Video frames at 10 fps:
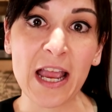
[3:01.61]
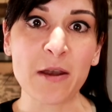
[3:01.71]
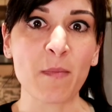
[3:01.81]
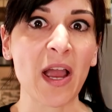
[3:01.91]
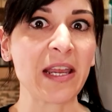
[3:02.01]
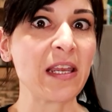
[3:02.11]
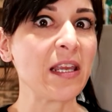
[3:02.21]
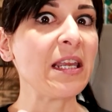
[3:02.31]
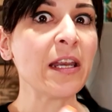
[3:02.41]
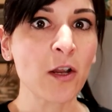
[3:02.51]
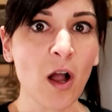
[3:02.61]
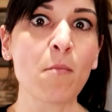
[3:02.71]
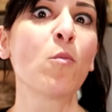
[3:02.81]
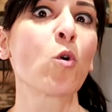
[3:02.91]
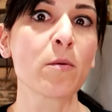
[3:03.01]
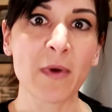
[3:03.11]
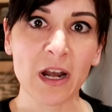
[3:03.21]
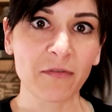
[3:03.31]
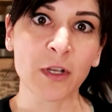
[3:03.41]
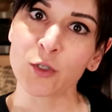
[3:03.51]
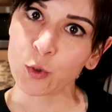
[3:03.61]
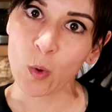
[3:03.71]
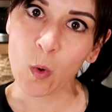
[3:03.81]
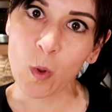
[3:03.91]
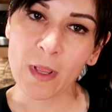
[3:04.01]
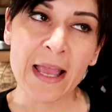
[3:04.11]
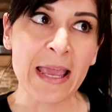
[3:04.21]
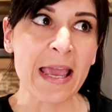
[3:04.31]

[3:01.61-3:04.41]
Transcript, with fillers: and my eating got more and more out of control,